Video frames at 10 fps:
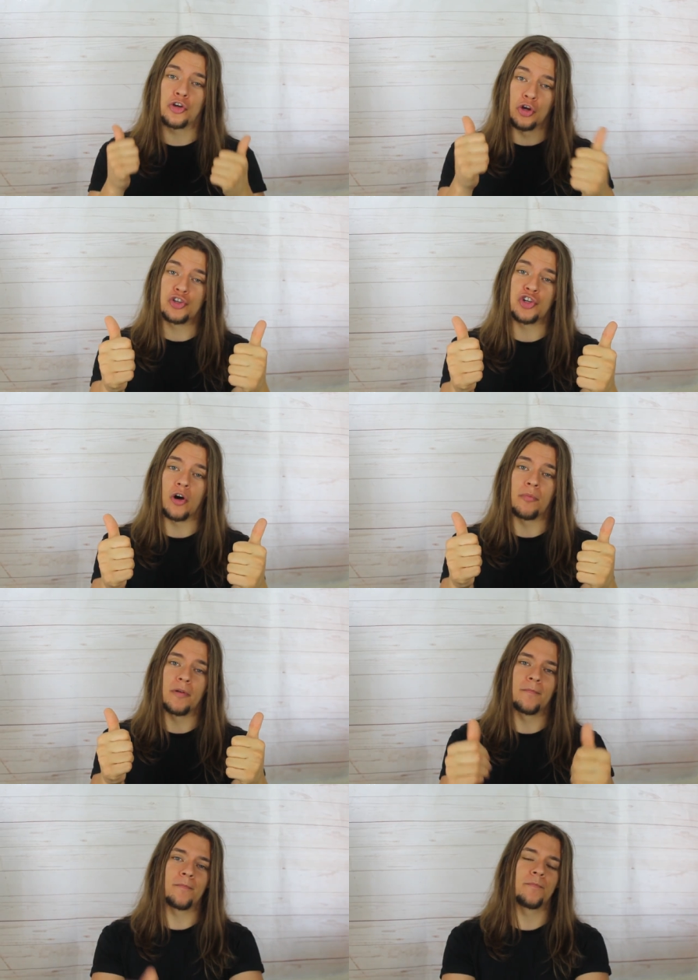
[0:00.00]
Good job.
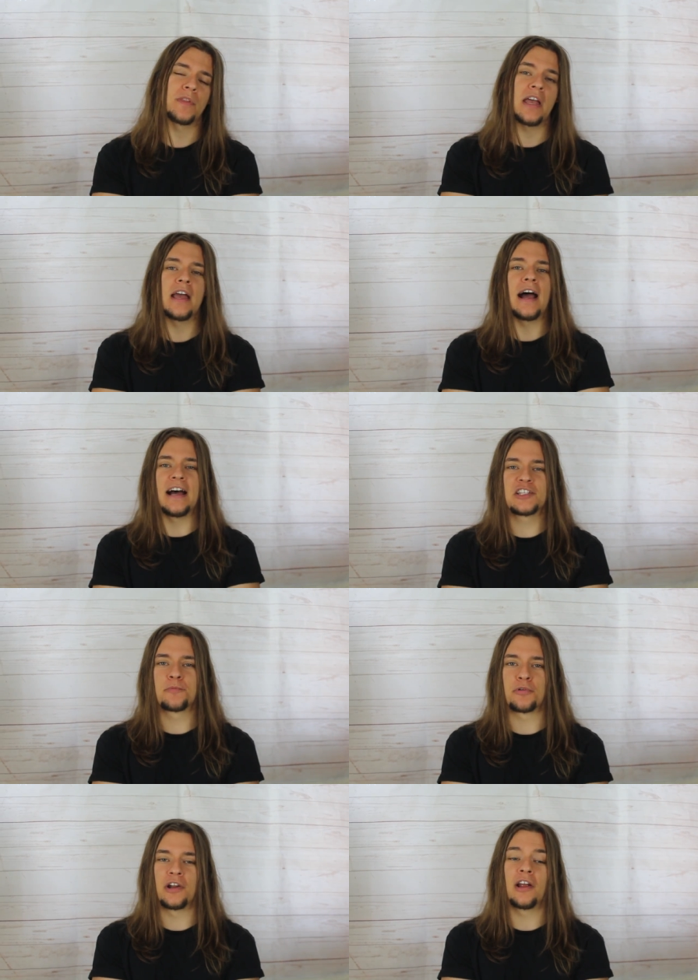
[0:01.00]
As
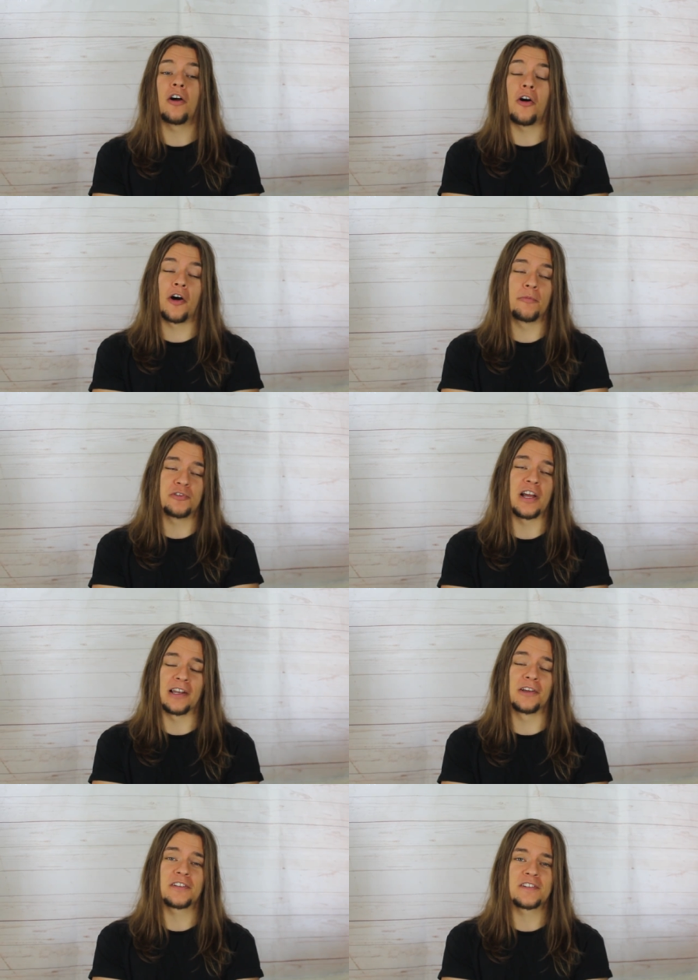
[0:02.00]
a Brit, I'm
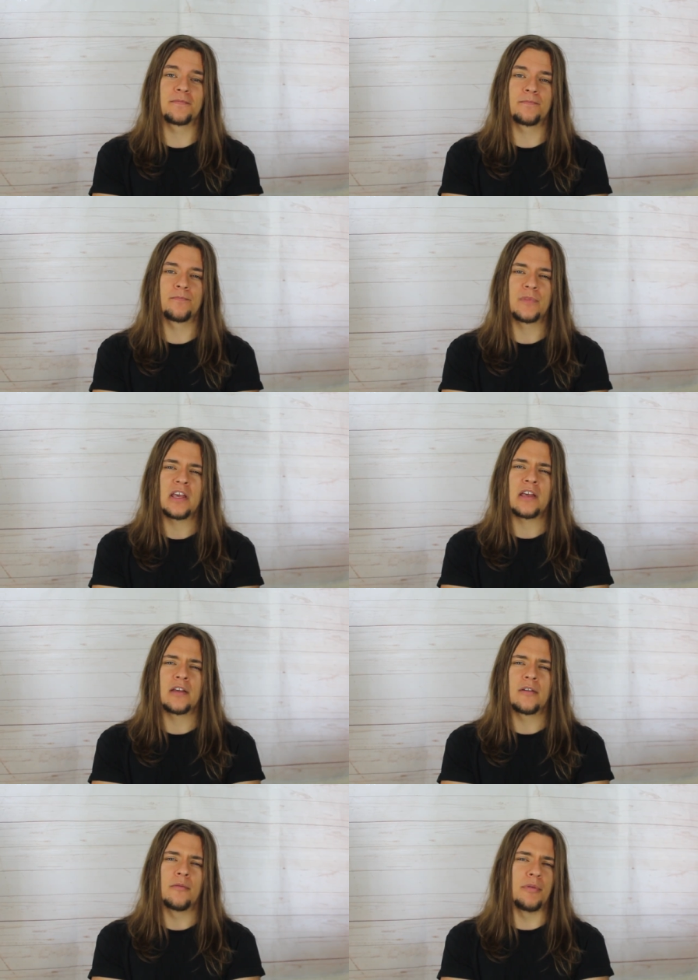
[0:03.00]
jealous.
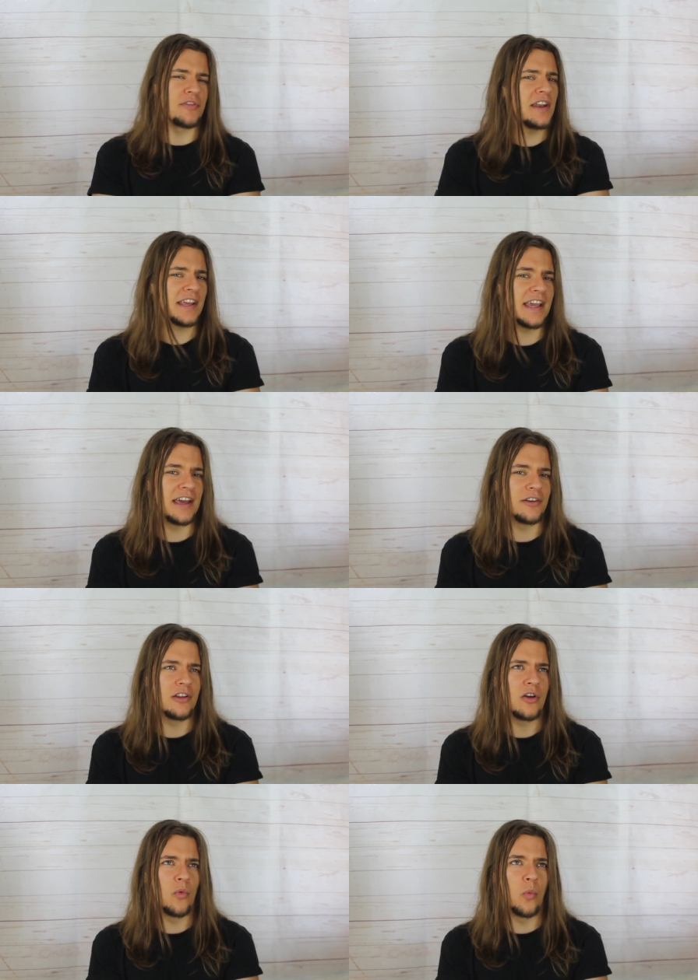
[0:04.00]
But then again,
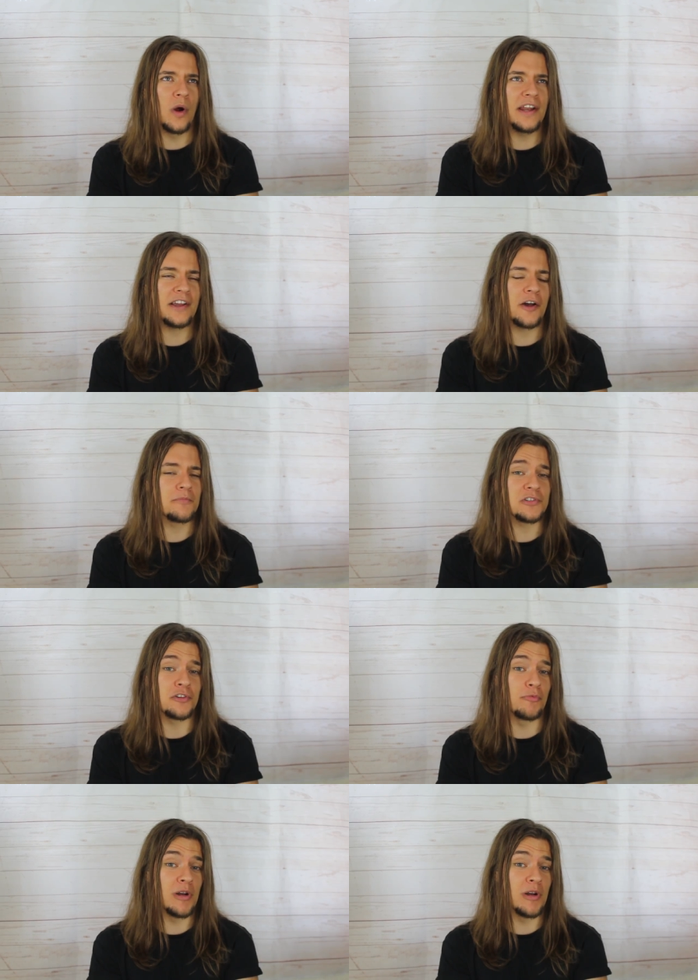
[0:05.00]
when it comes to